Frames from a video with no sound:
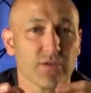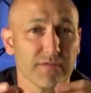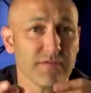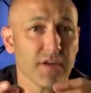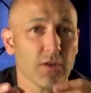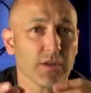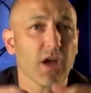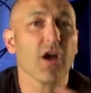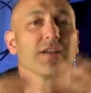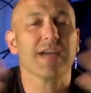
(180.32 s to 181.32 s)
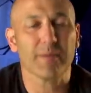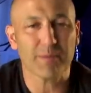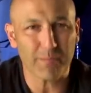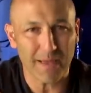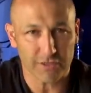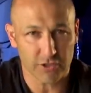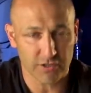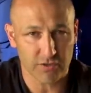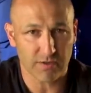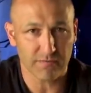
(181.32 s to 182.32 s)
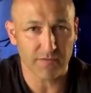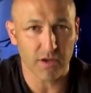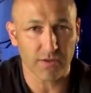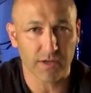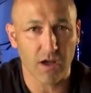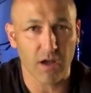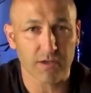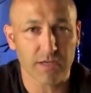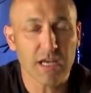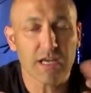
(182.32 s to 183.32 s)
you can fit on the card, how many pictures you can fit on the card.